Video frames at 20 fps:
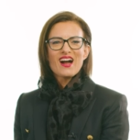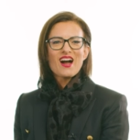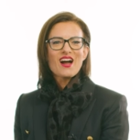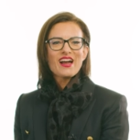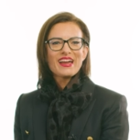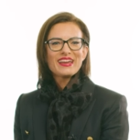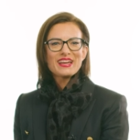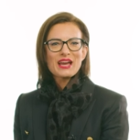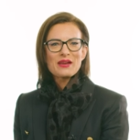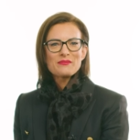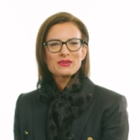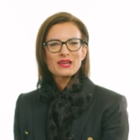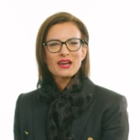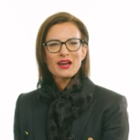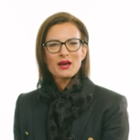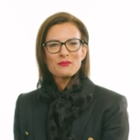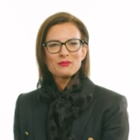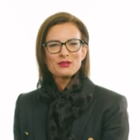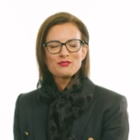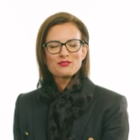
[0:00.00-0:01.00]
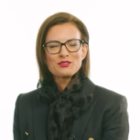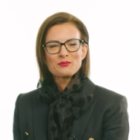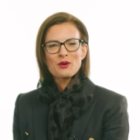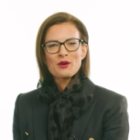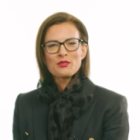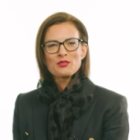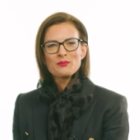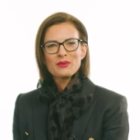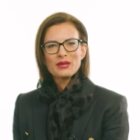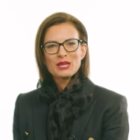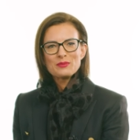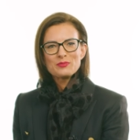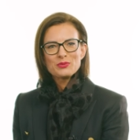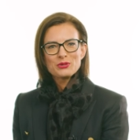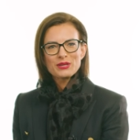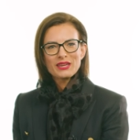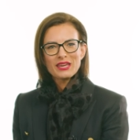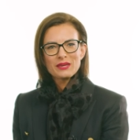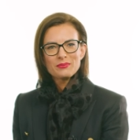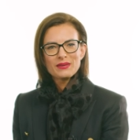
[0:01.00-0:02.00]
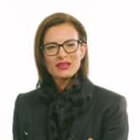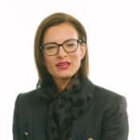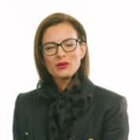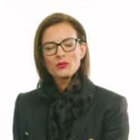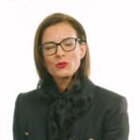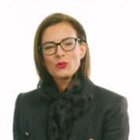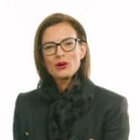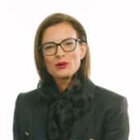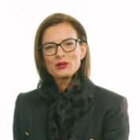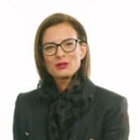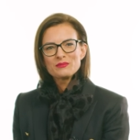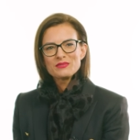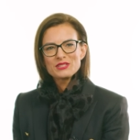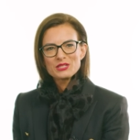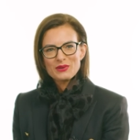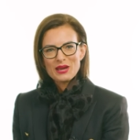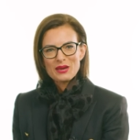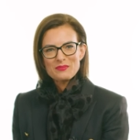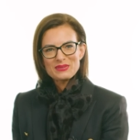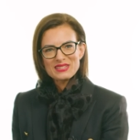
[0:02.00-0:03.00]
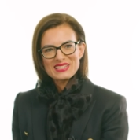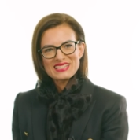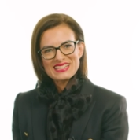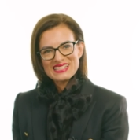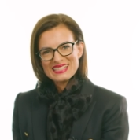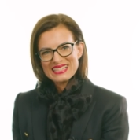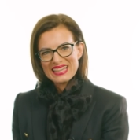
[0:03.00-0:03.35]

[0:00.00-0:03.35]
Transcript: Hi, I'm Carmen from On the Money Bookkeeping and welcome to our Business